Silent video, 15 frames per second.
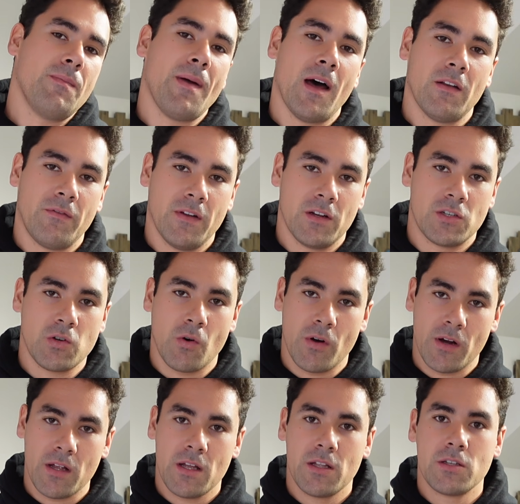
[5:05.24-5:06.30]
pound-feet of
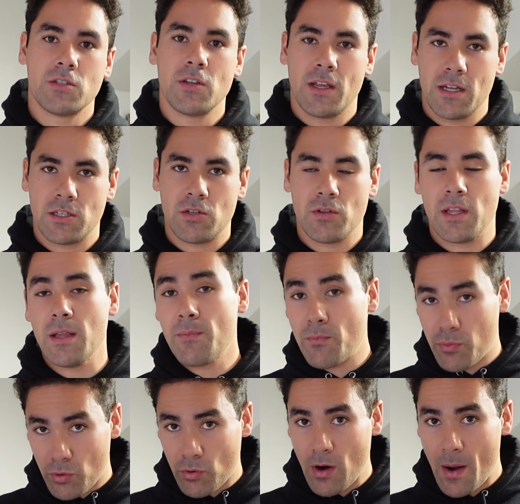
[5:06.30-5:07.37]
torque to get to the
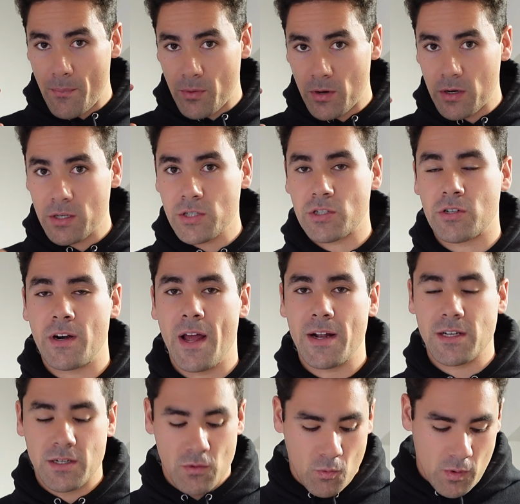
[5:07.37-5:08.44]
proper
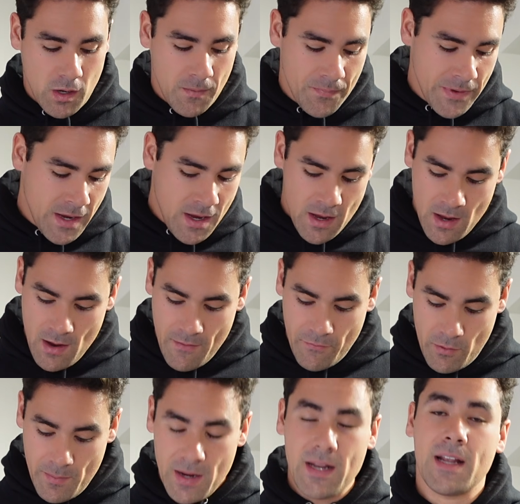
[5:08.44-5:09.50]
stretch. Well,
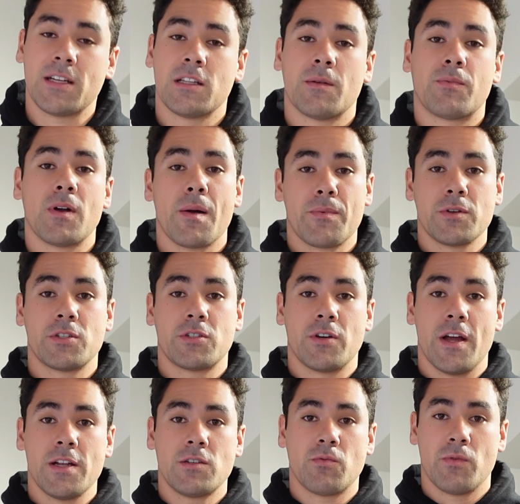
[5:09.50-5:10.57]
for me to get to the proper
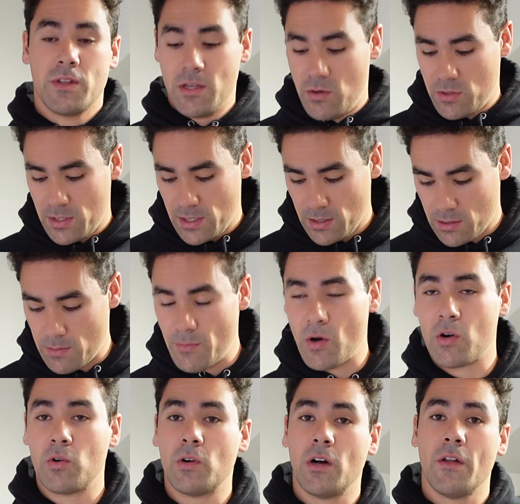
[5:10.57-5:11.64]
stretch with using the
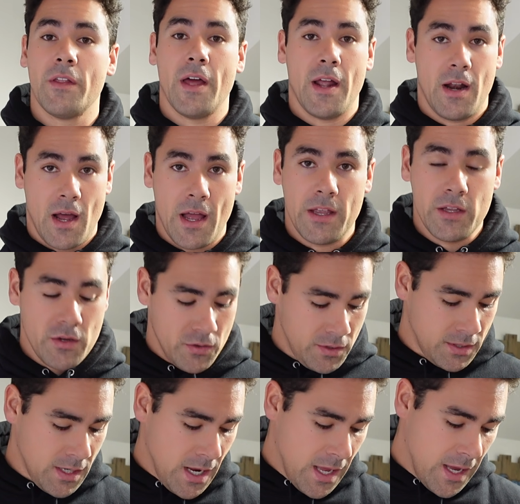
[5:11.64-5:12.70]
motor oil that I
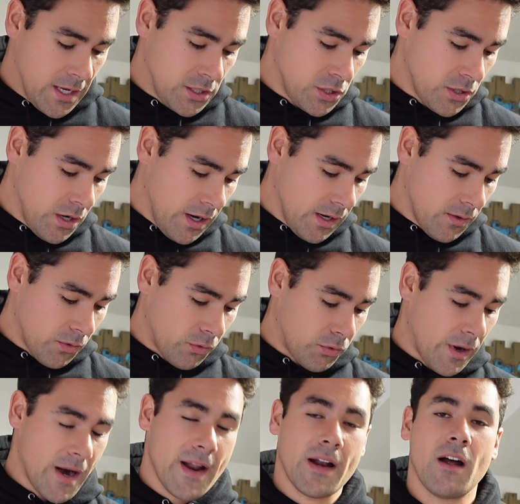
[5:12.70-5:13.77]
used, it took
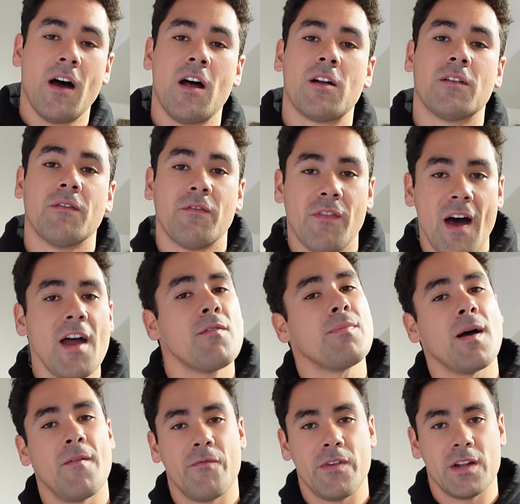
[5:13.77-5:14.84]
right at 105
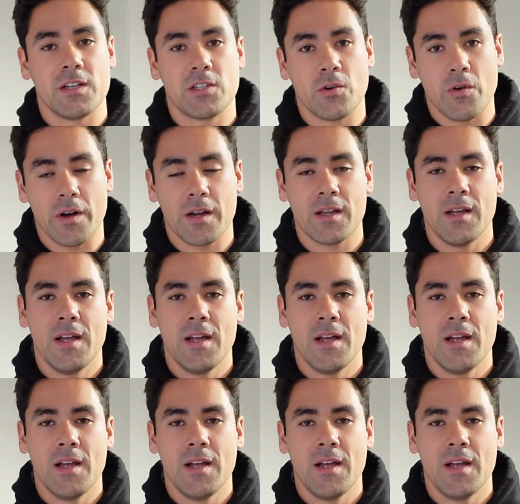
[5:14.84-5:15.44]
pound-feet of torque.